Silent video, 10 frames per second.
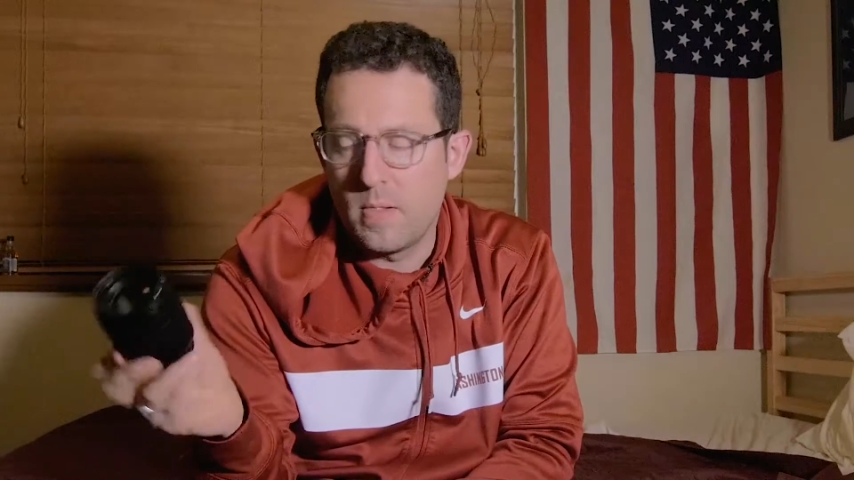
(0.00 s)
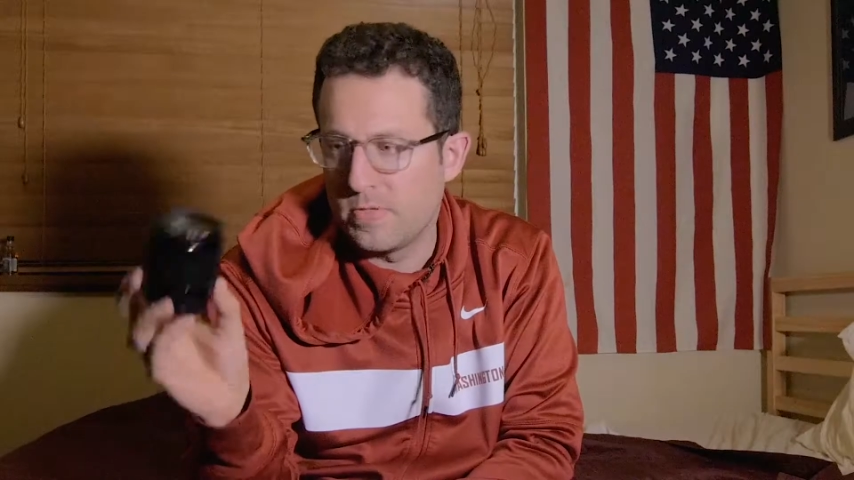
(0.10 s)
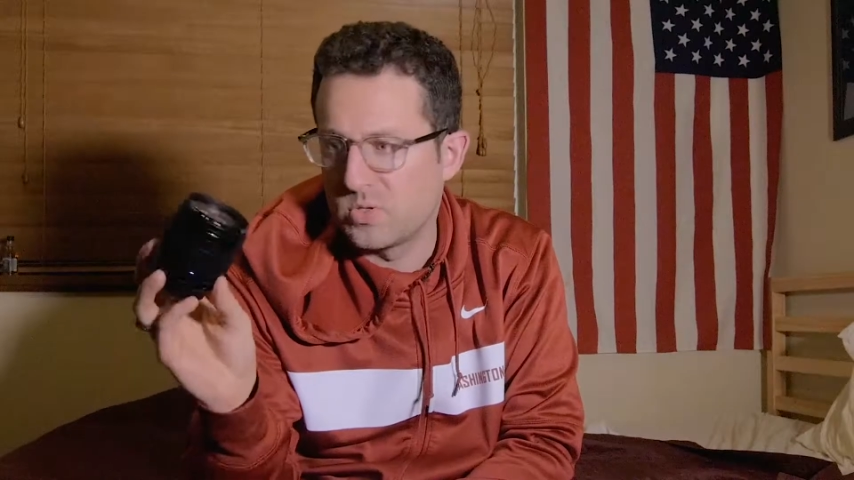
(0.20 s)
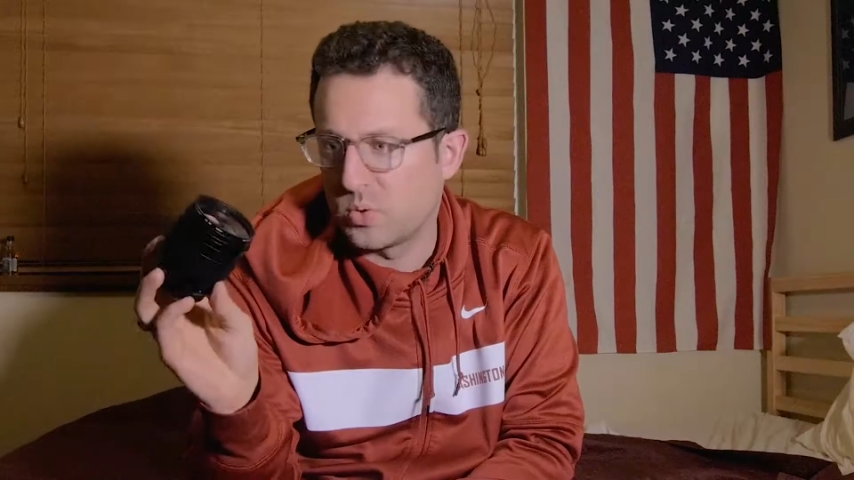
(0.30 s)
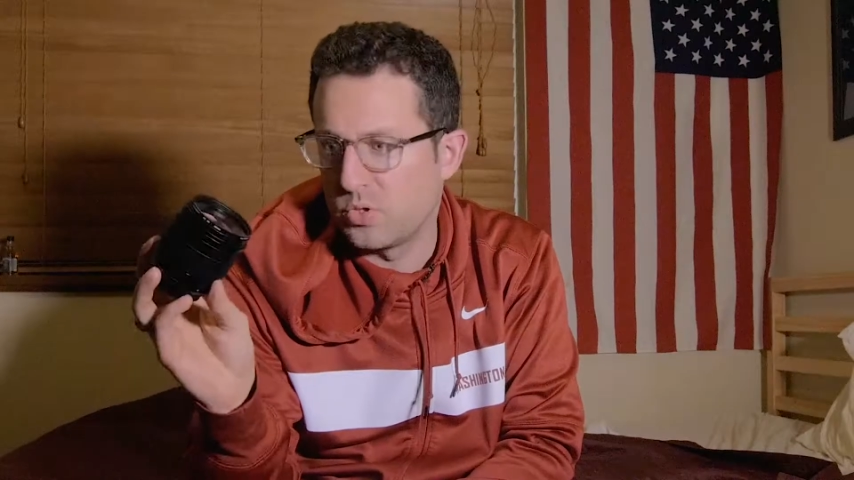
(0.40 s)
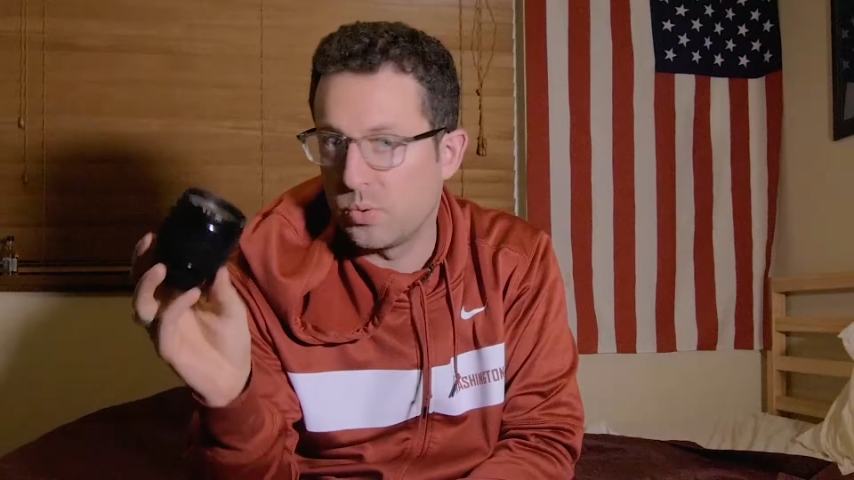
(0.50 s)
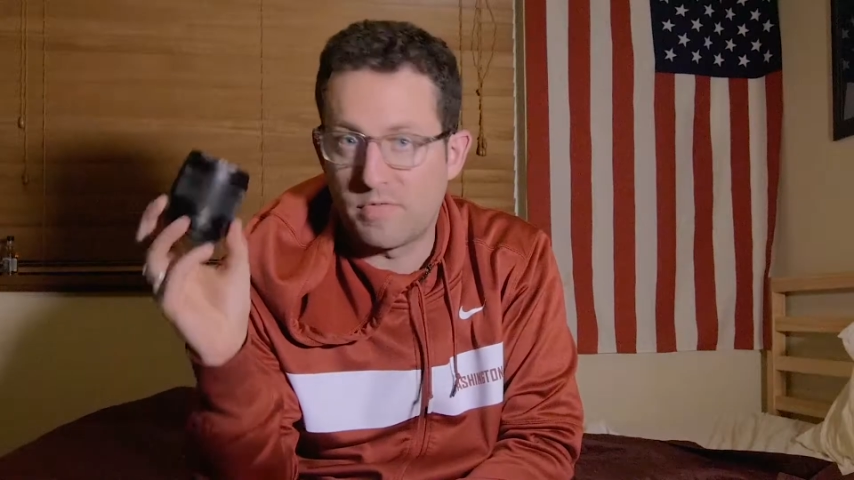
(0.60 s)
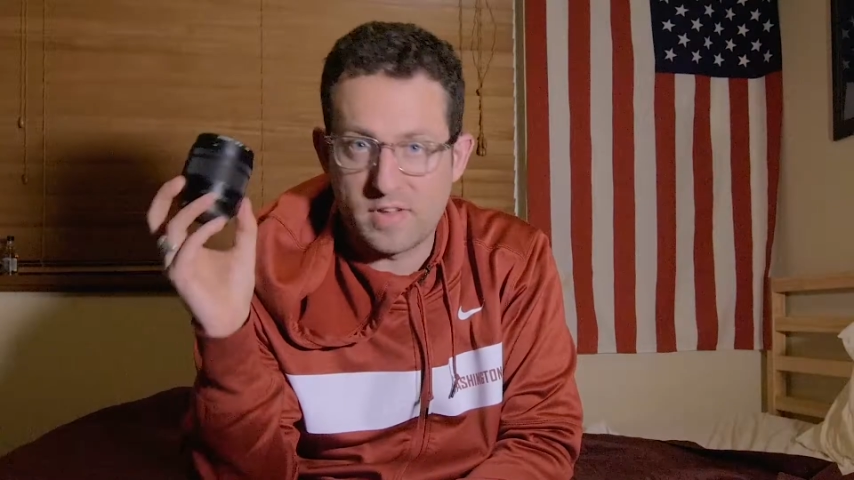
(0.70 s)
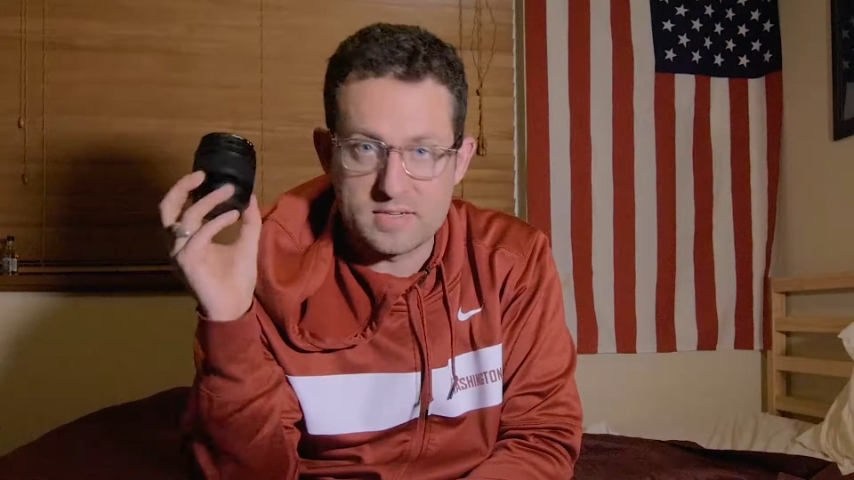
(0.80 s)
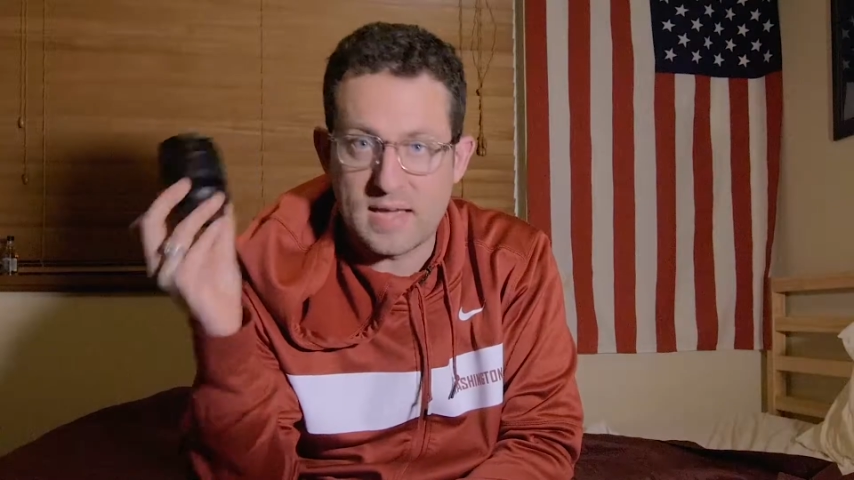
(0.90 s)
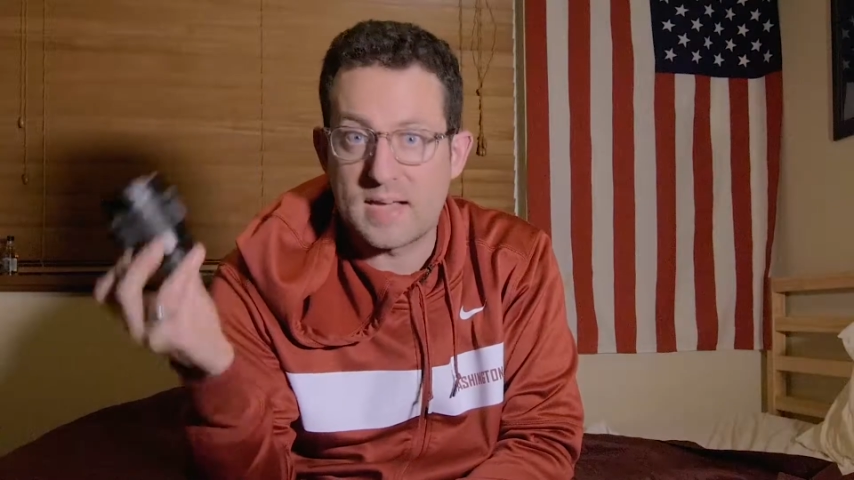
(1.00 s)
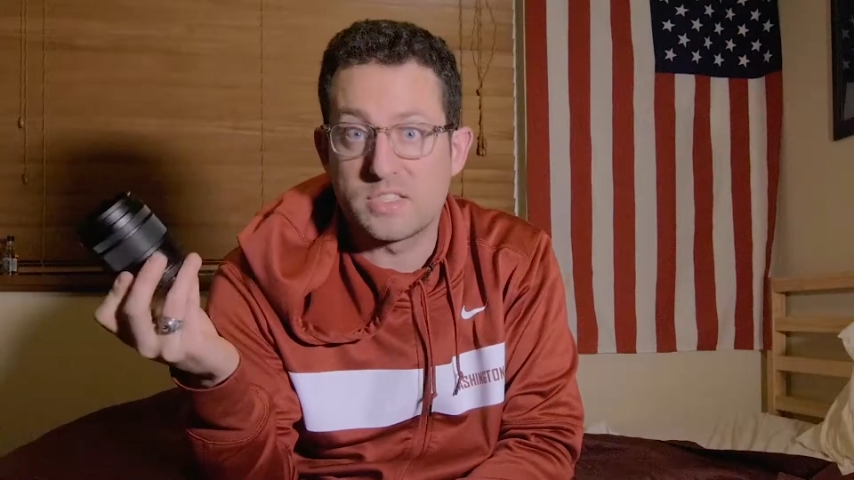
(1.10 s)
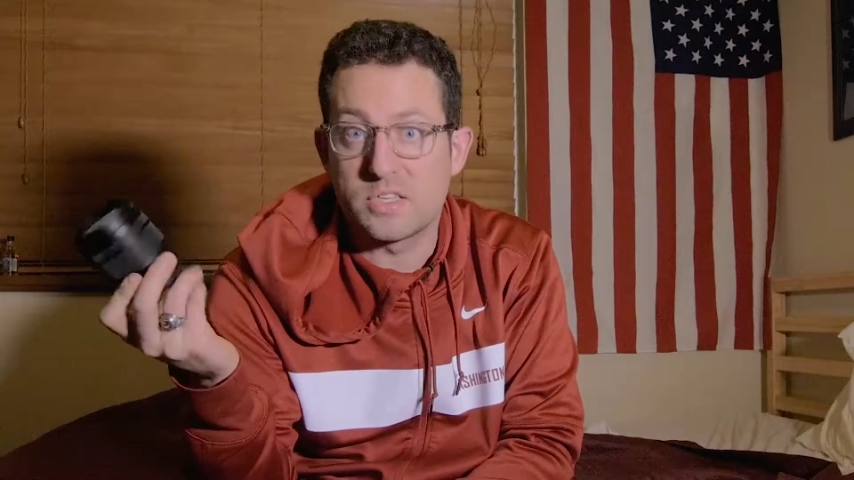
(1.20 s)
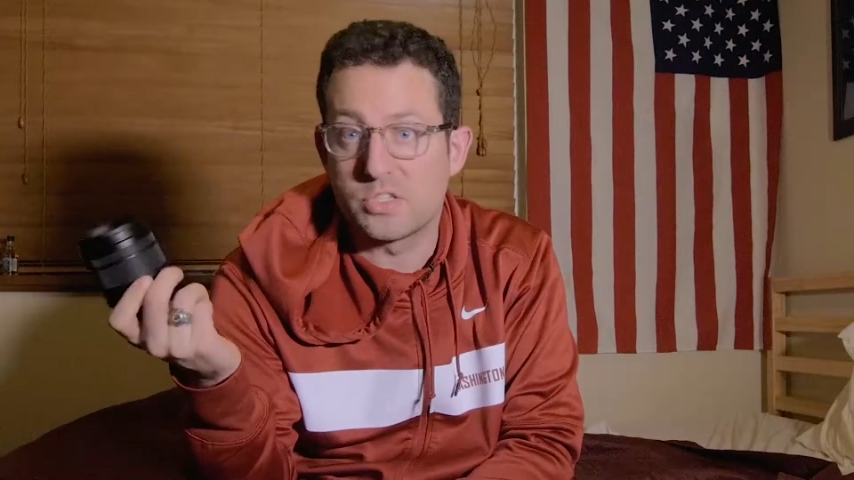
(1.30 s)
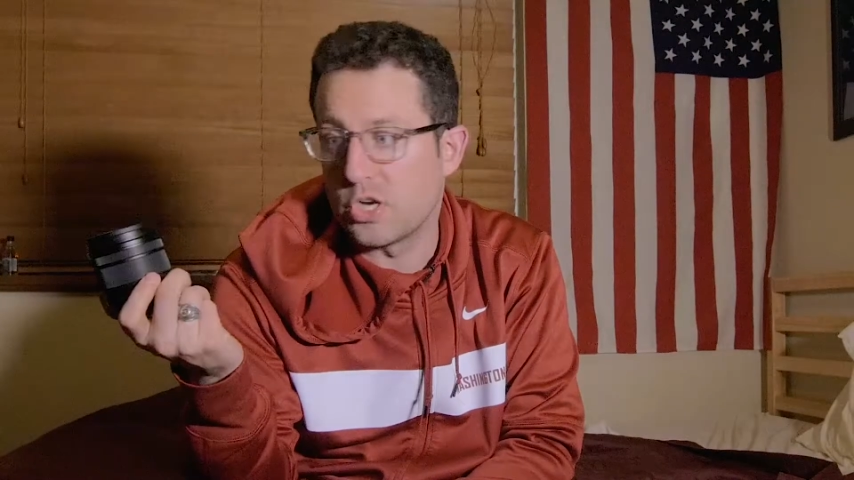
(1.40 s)
This will do a
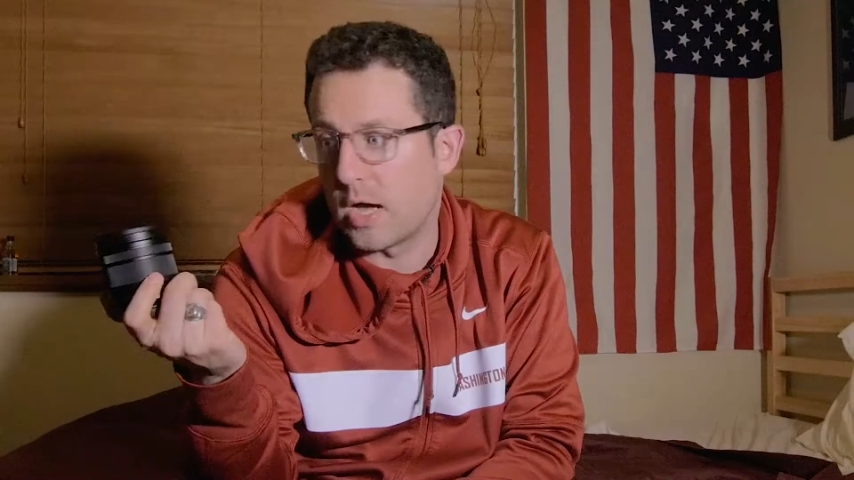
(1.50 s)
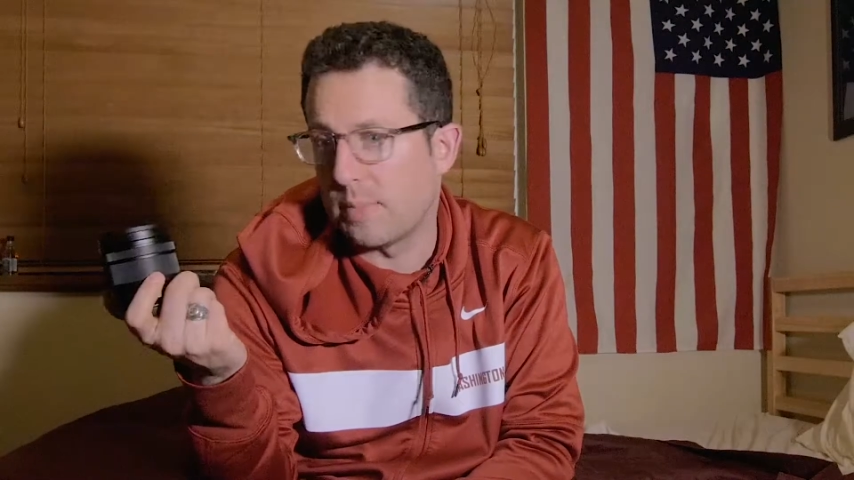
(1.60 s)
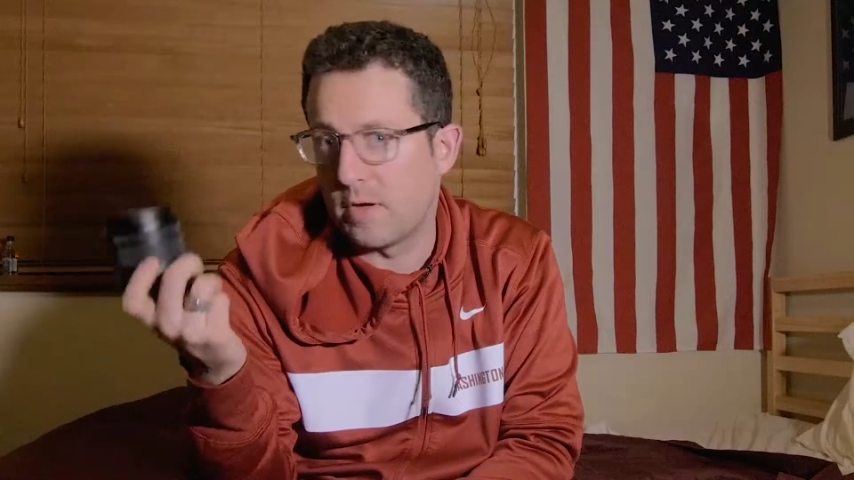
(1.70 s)
fantastic job